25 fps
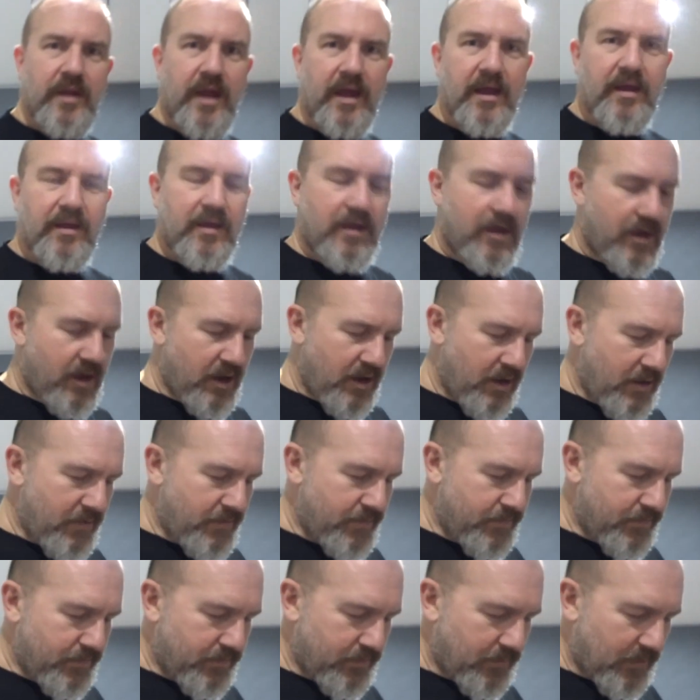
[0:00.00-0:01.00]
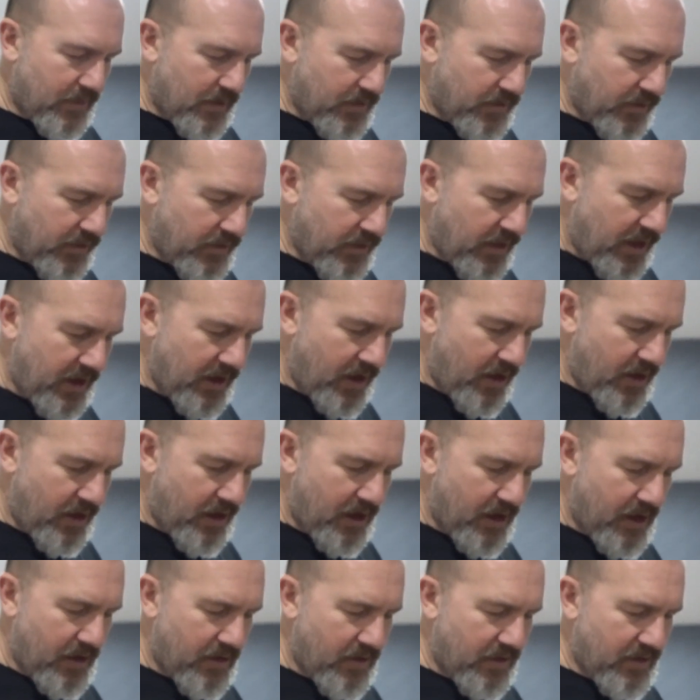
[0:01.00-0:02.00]
that. To say,
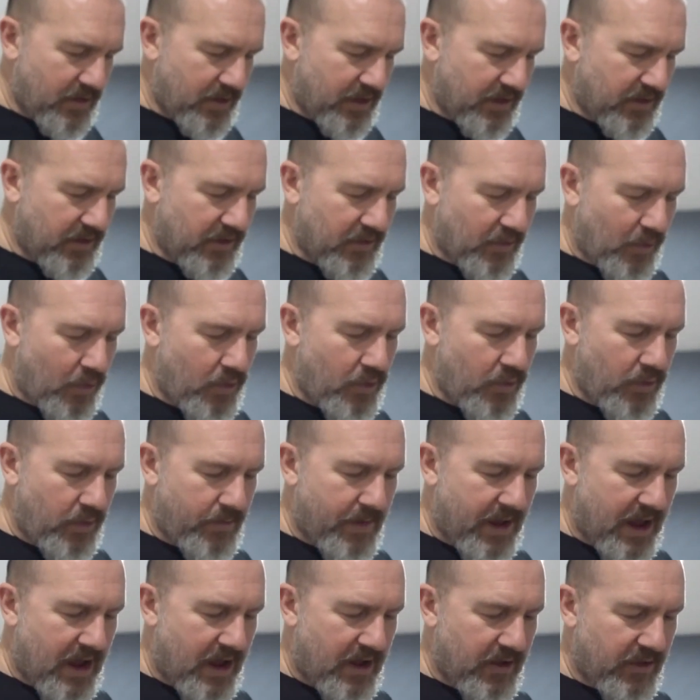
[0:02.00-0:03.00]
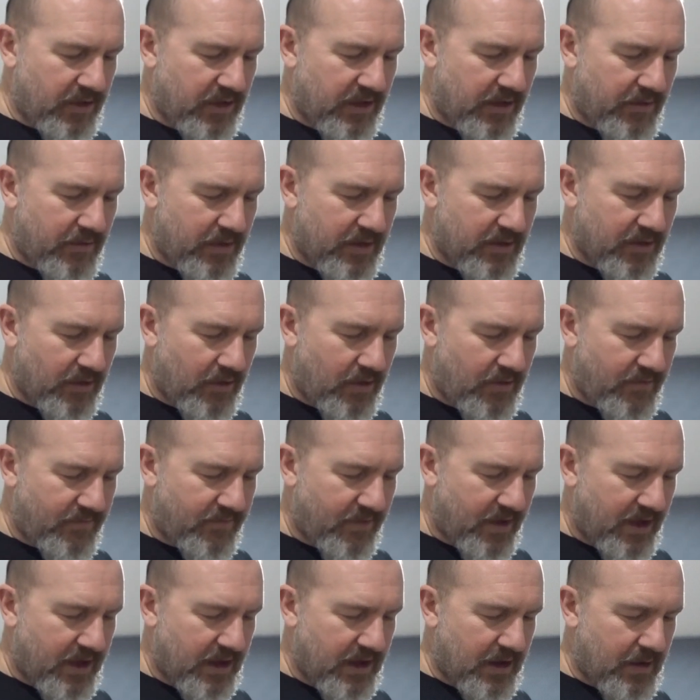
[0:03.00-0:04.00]
this is all about a series of
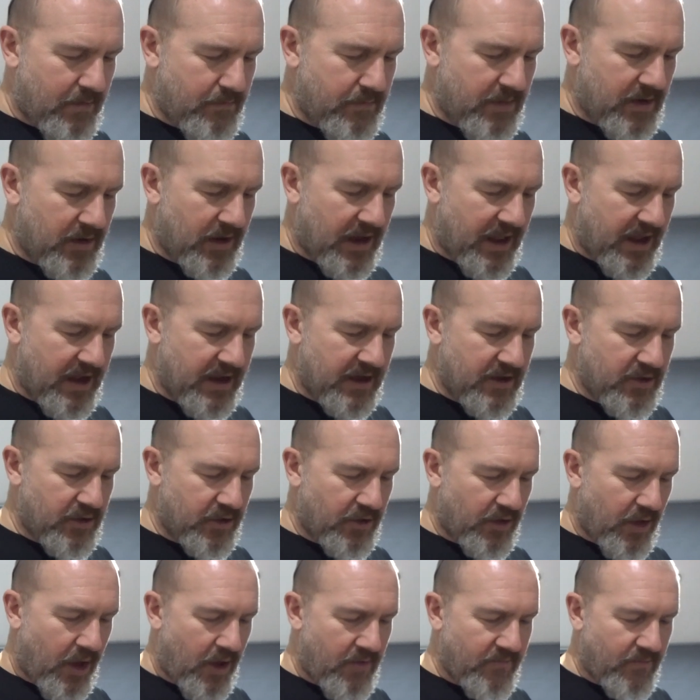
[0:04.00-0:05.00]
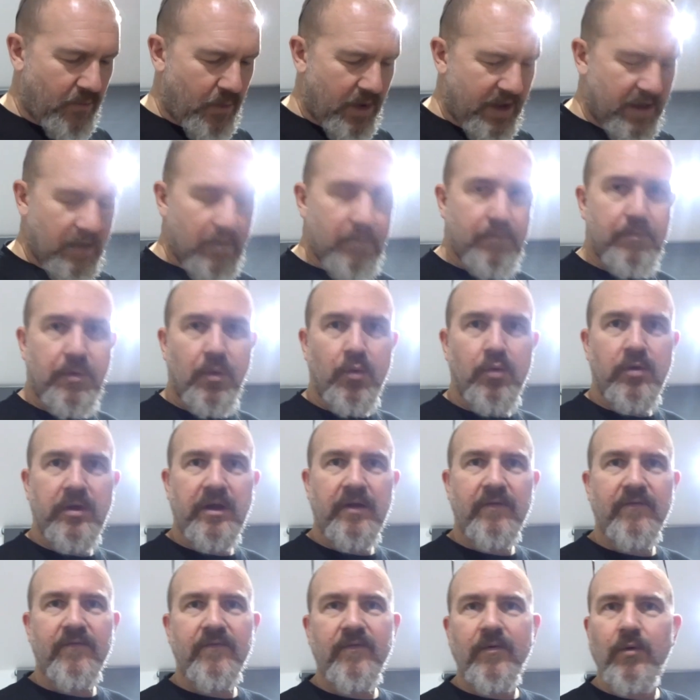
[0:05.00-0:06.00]
a middle-aged, overweight,
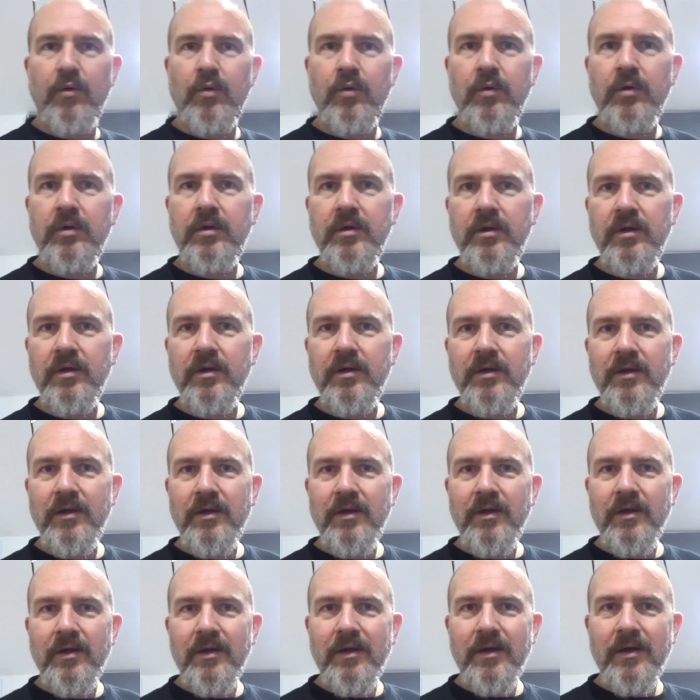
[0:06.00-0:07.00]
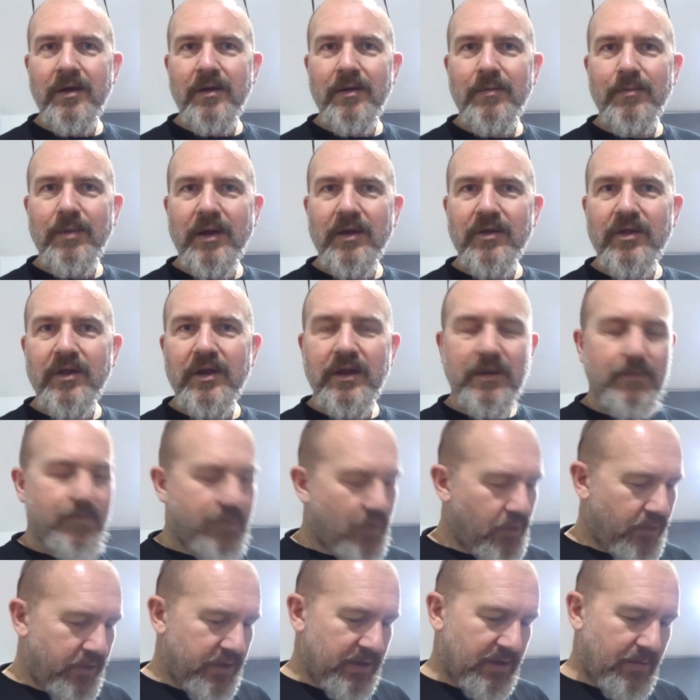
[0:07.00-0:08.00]
balding fool basically
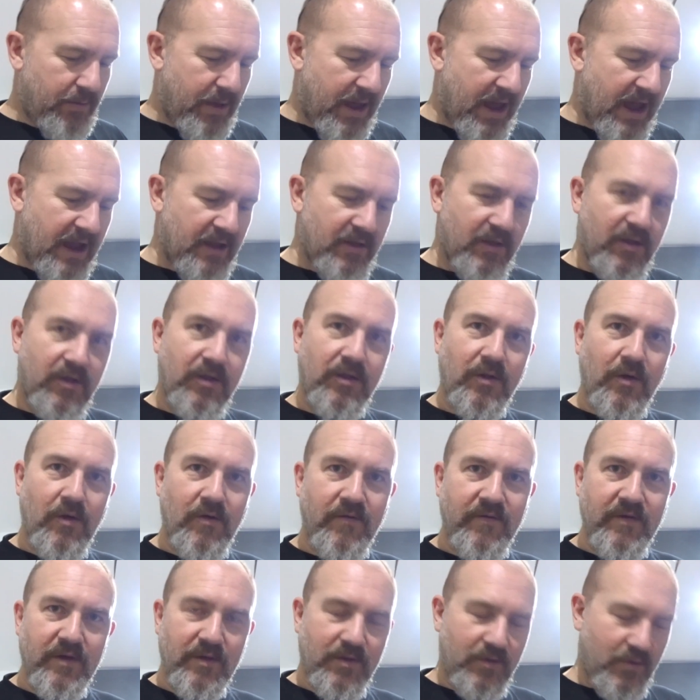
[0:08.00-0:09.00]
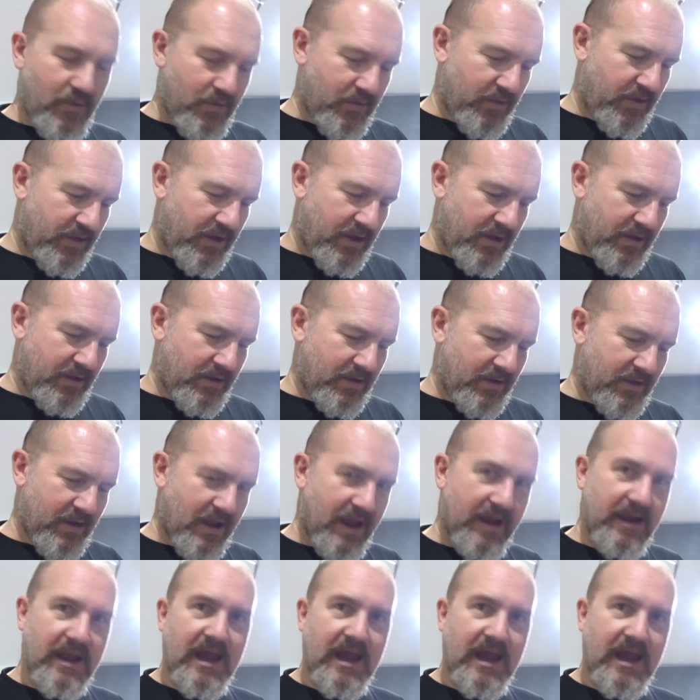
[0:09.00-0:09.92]
boring the pants off his daughter. He's